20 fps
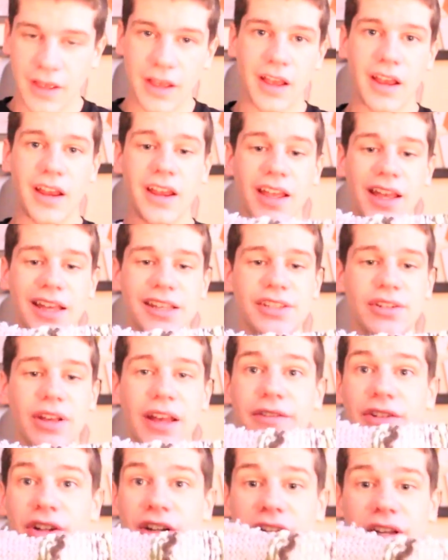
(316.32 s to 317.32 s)
Alright guys, so
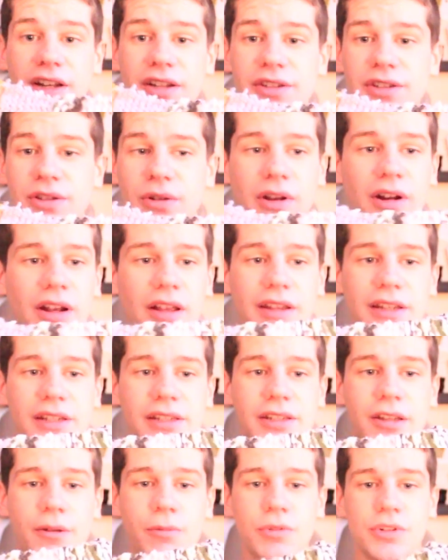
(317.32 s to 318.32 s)
after you're done sewing all
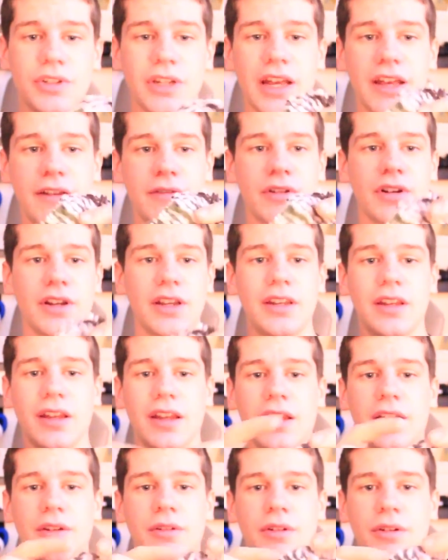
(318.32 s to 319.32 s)
this up, which I have already
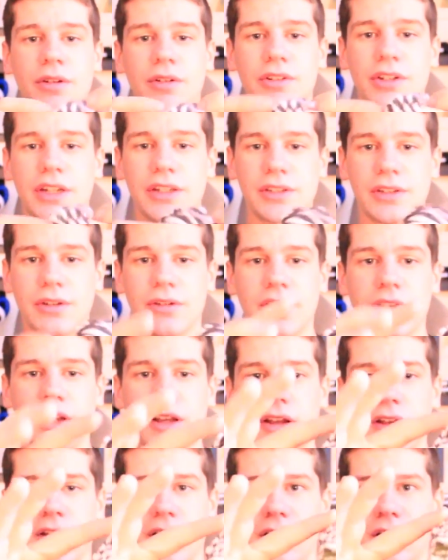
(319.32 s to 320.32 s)
done, which I sewed it
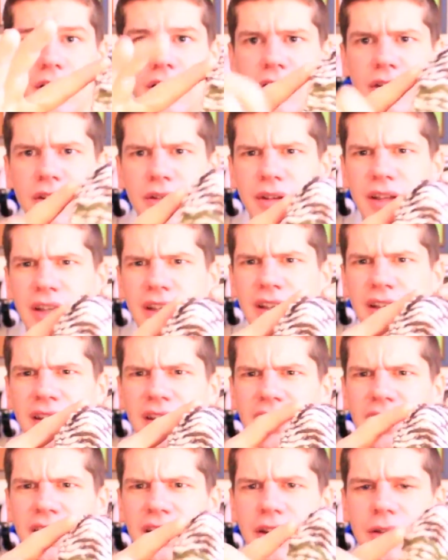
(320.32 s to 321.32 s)
all the way
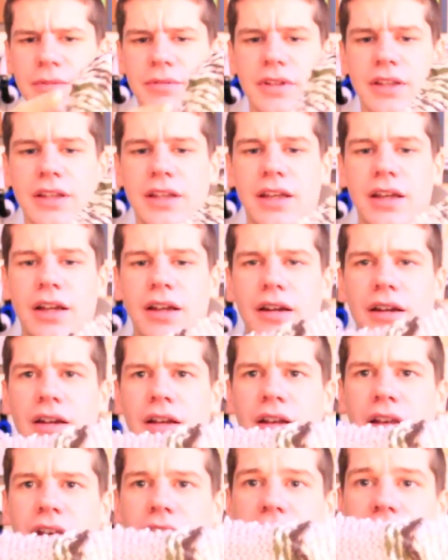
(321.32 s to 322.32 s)
up to there
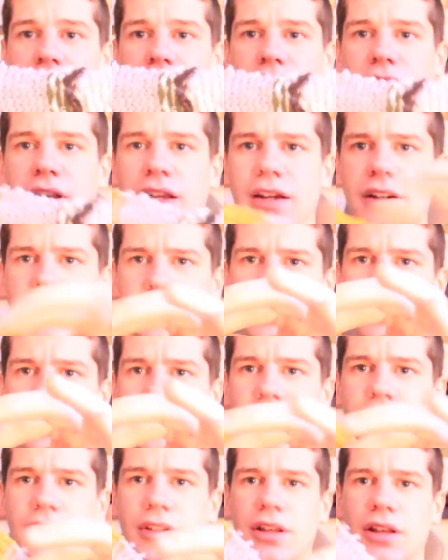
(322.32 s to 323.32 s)
and down to here, so
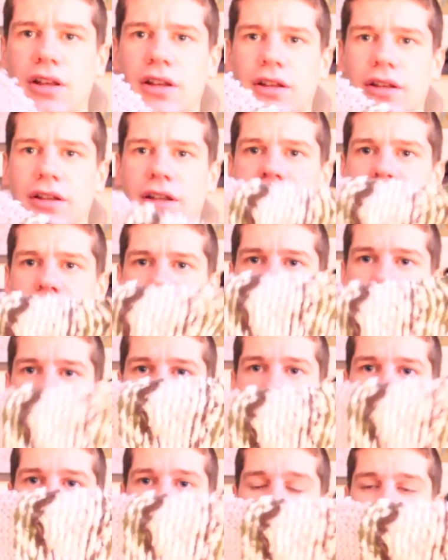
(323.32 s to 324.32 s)
this is all
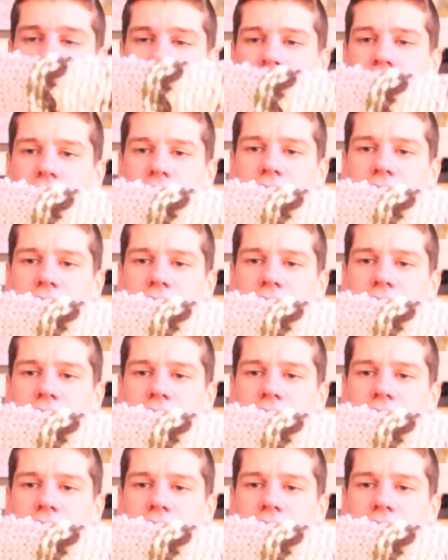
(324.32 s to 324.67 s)
connected now